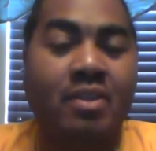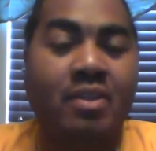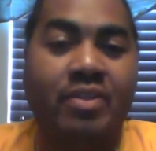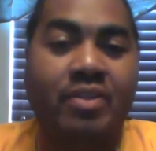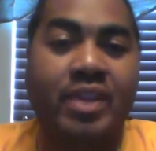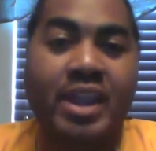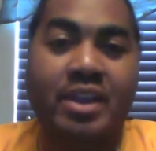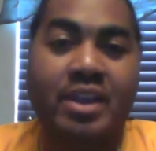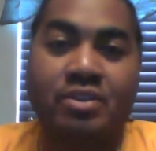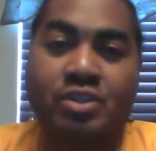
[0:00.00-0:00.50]

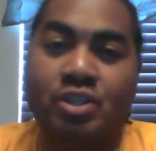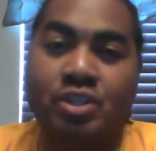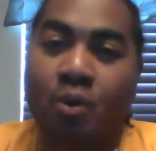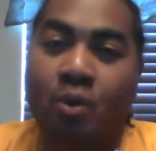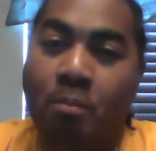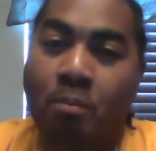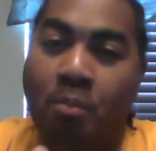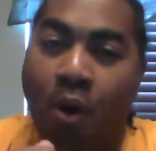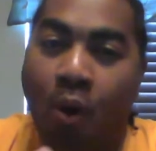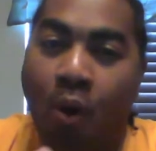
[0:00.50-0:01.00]
they are
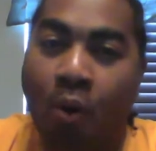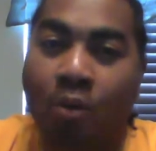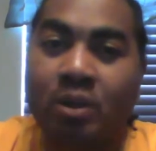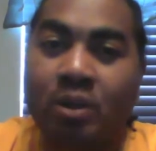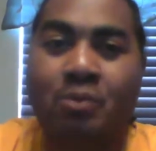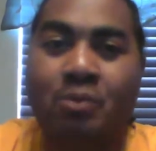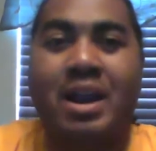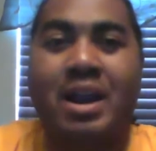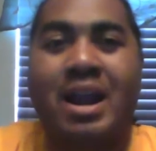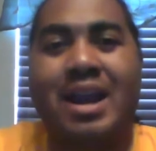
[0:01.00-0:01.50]
so
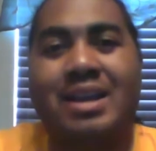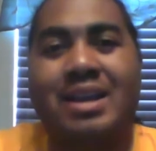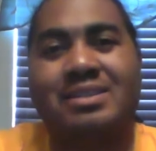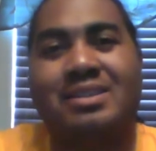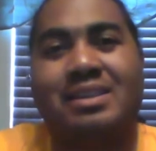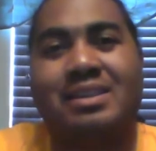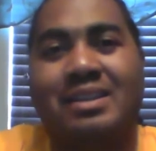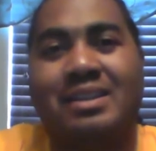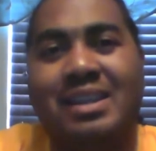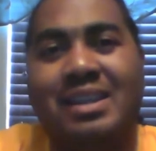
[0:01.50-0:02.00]

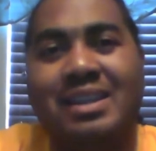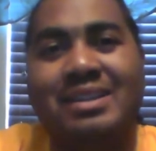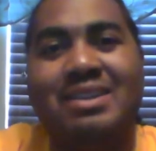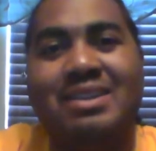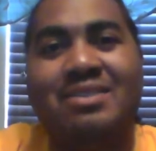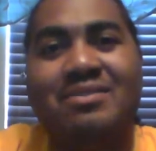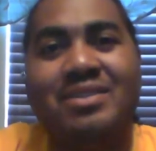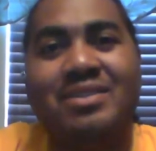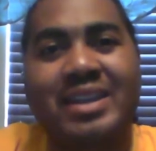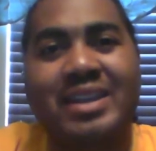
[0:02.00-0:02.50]
polarizing in
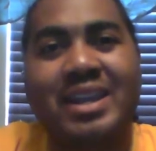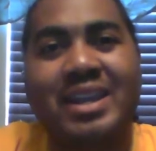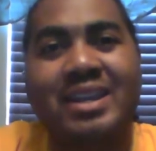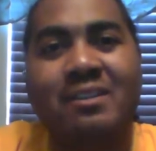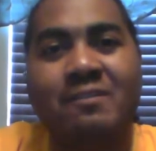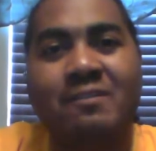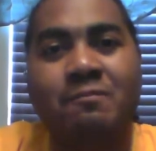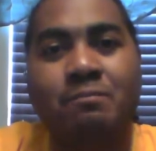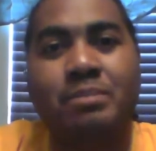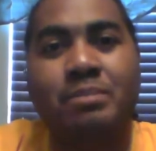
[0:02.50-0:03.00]
their
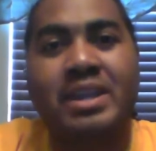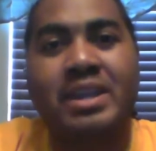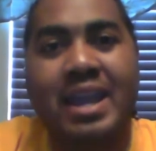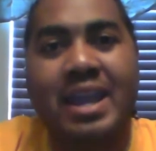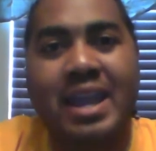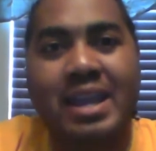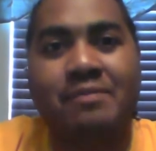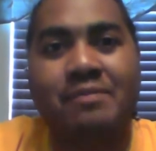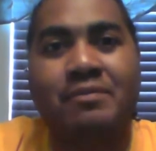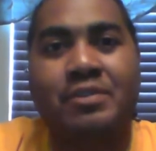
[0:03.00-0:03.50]
negative
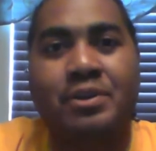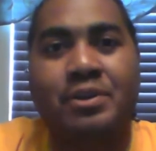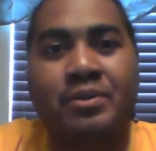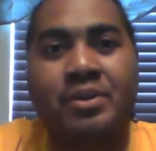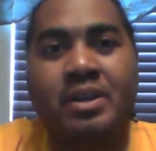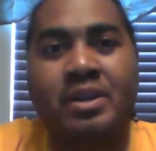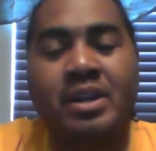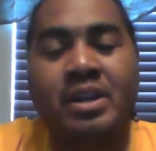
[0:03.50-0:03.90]
behavior,